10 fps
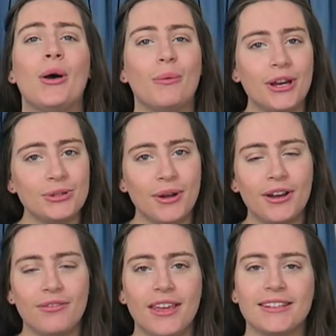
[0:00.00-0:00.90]
which one
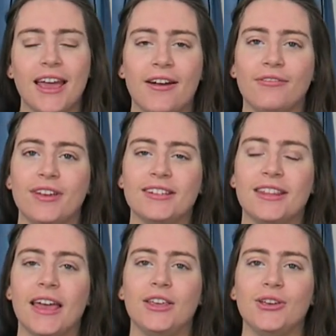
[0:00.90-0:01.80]
of these outfits
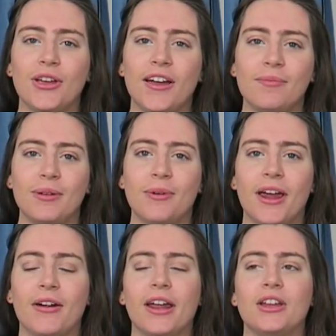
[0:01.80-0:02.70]
that you have been
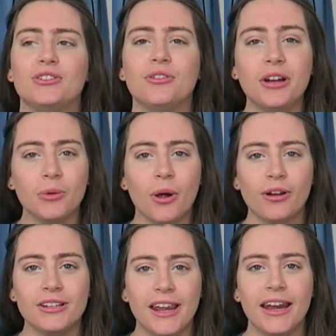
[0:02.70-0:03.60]
wearing during
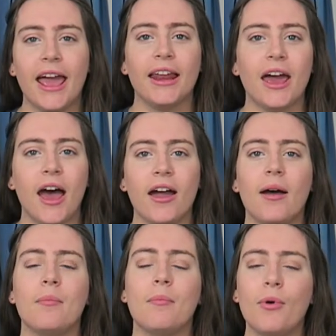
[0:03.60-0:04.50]
quarantine and
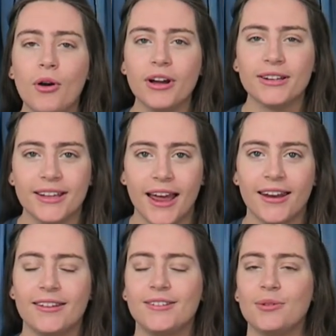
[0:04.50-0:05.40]
are more
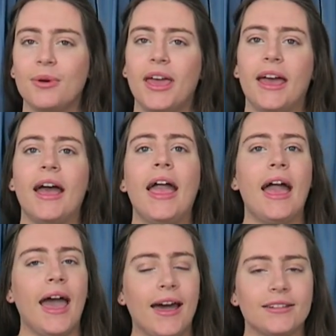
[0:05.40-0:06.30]
excited to wear
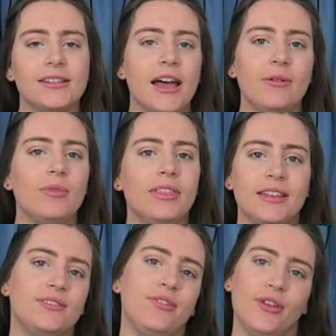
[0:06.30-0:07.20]
outside with
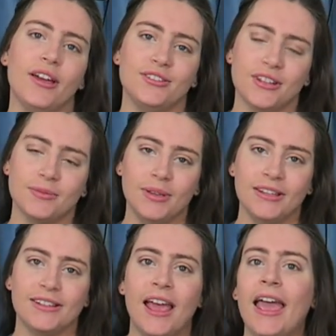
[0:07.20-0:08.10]
these few adjustments.